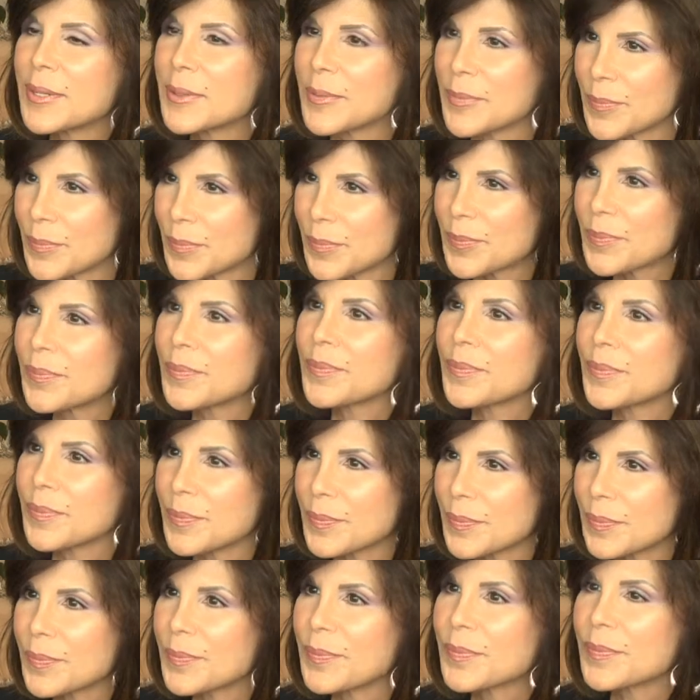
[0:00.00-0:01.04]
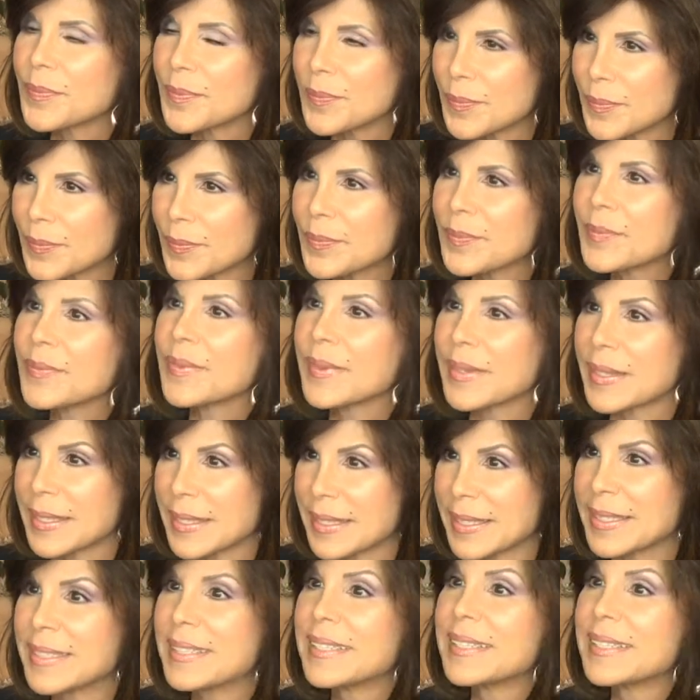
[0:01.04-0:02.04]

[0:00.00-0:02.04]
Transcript: when the .com started booming.